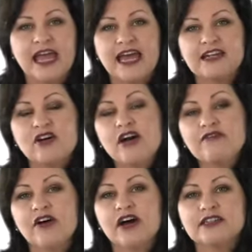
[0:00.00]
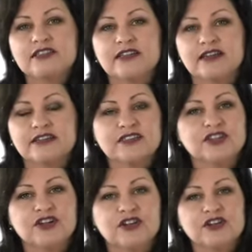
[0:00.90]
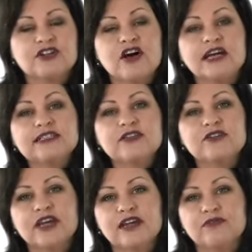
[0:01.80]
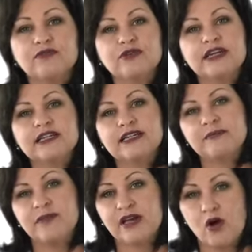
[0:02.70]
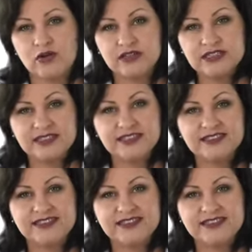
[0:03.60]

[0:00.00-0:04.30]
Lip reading: And I find that, the clients who can really be honest